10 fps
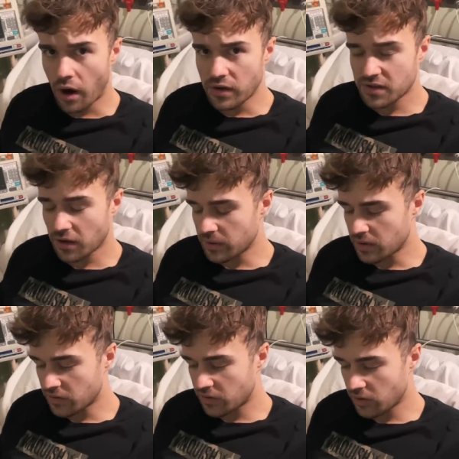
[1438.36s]
right, so we
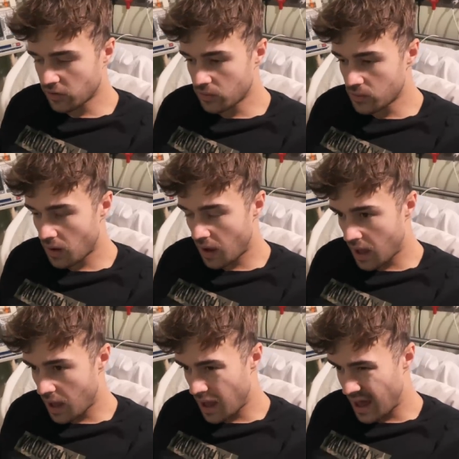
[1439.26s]
got to
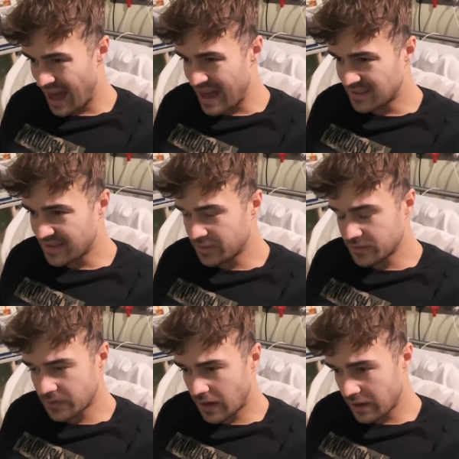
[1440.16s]

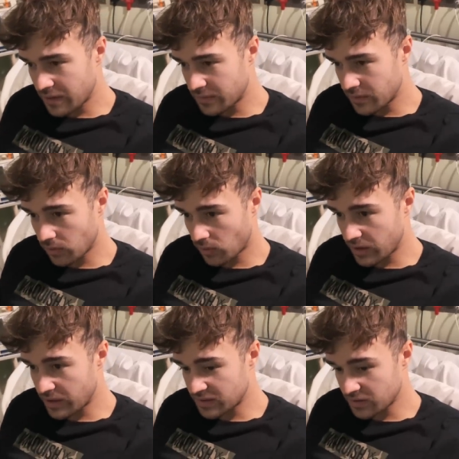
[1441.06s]
85
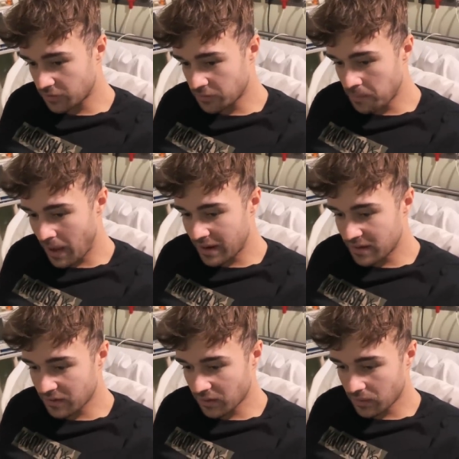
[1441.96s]
degrees of
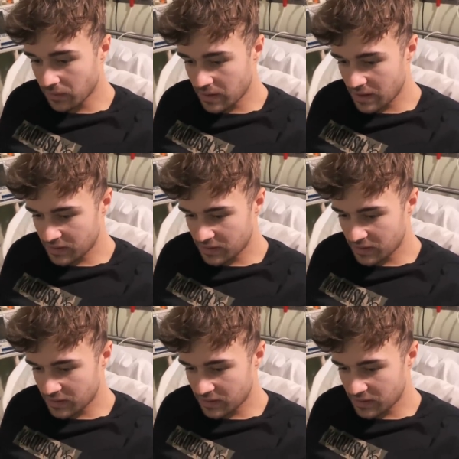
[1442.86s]
bend on the